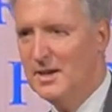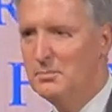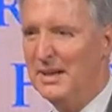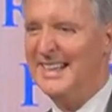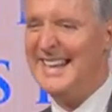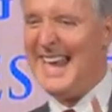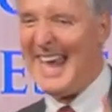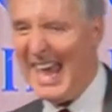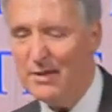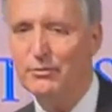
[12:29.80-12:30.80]
but in
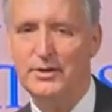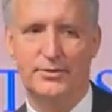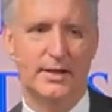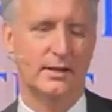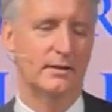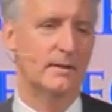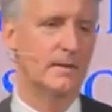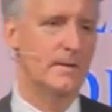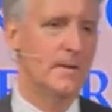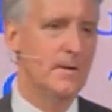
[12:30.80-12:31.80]
everything,
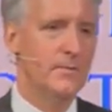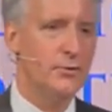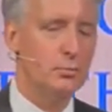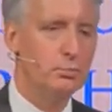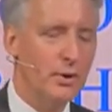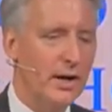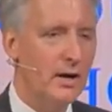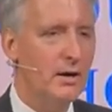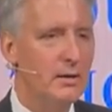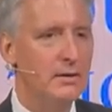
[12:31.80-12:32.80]
through
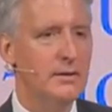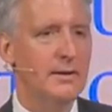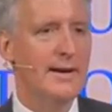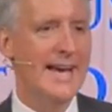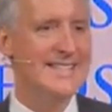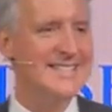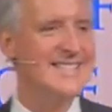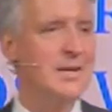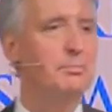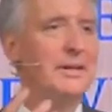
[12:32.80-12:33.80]
prayer and
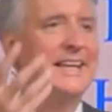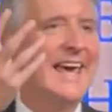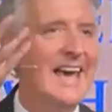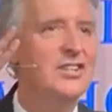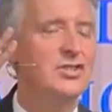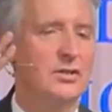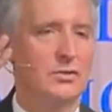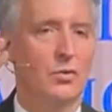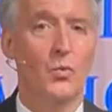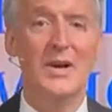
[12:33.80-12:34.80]
supplication,
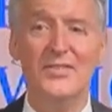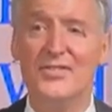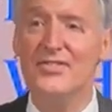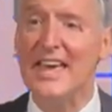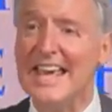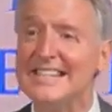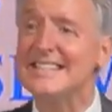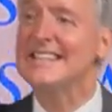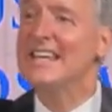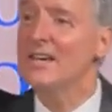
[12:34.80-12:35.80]
with
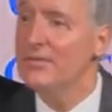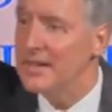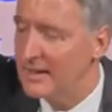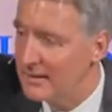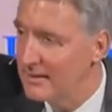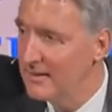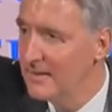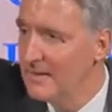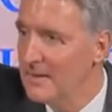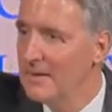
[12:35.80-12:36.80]
thanksgiving,
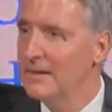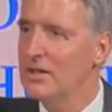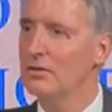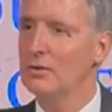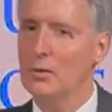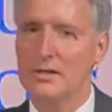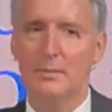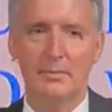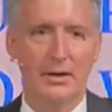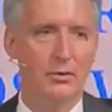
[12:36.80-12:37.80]
let your requests
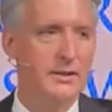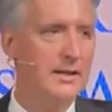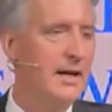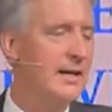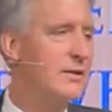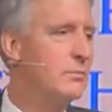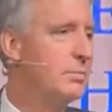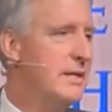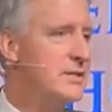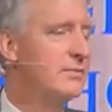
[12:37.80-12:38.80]
be known to God, and the
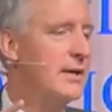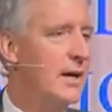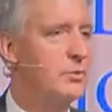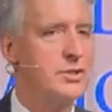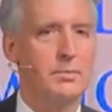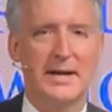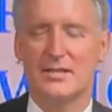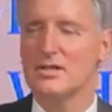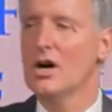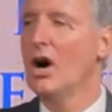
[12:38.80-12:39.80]
peace of God, which surpasses